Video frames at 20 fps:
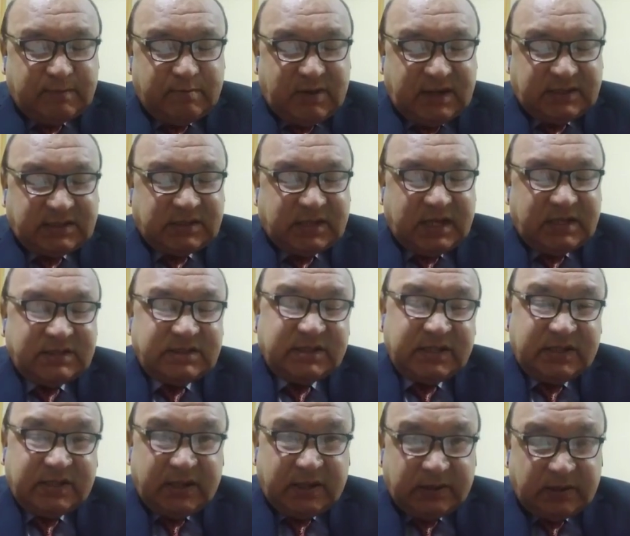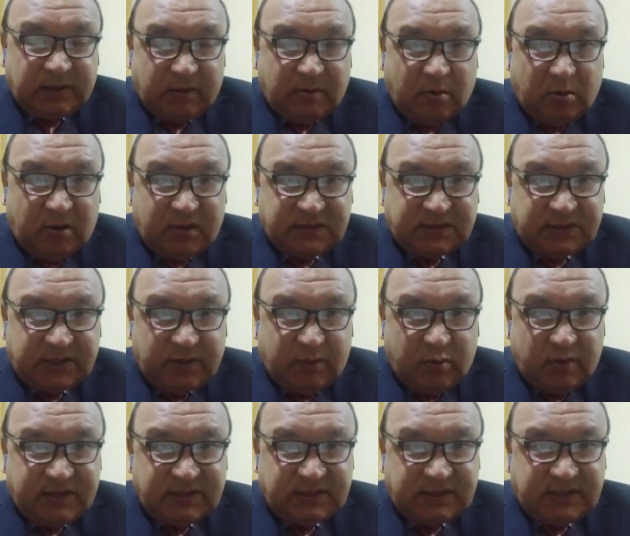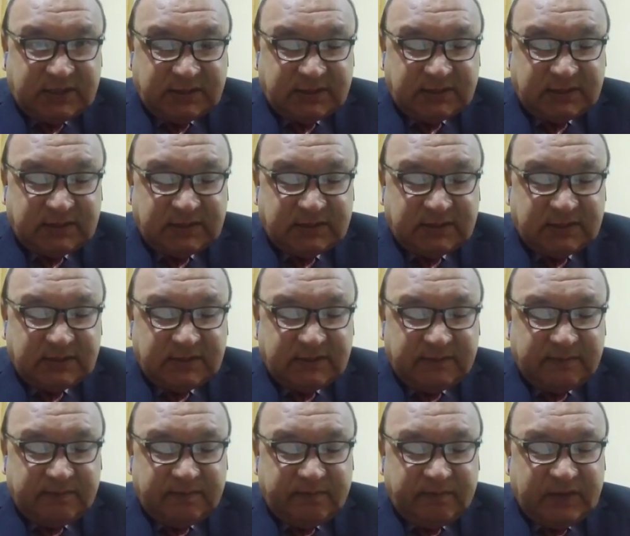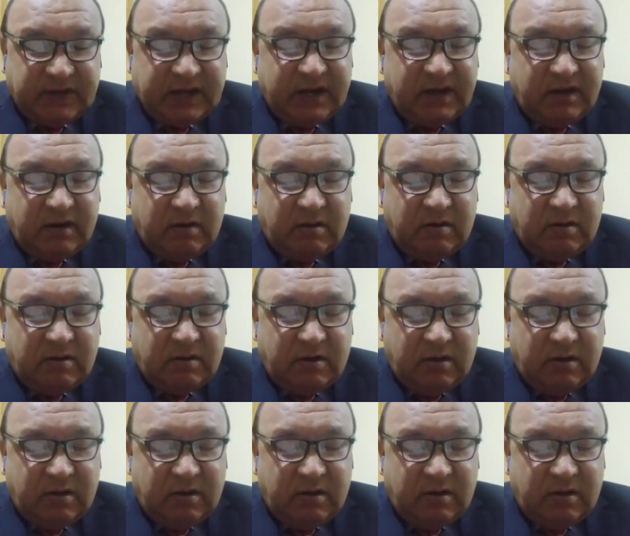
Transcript: must consider the consequences and